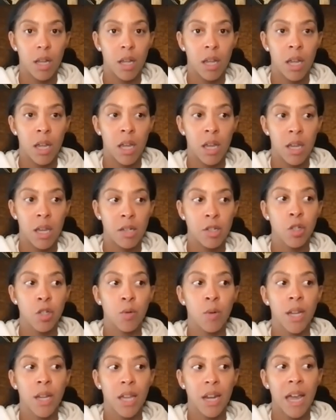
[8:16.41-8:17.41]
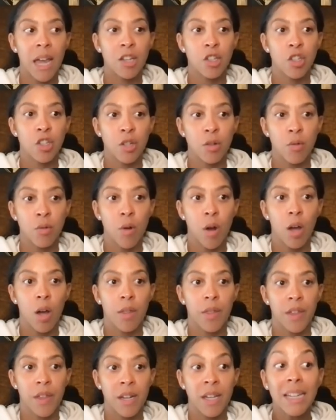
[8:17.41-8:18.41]
and doing it as you
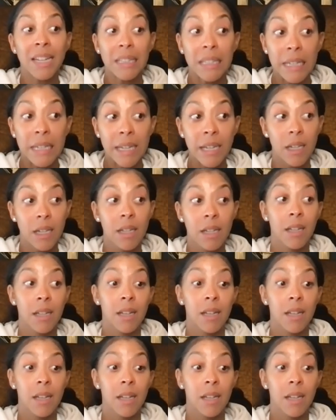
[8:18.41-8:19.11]
authentically.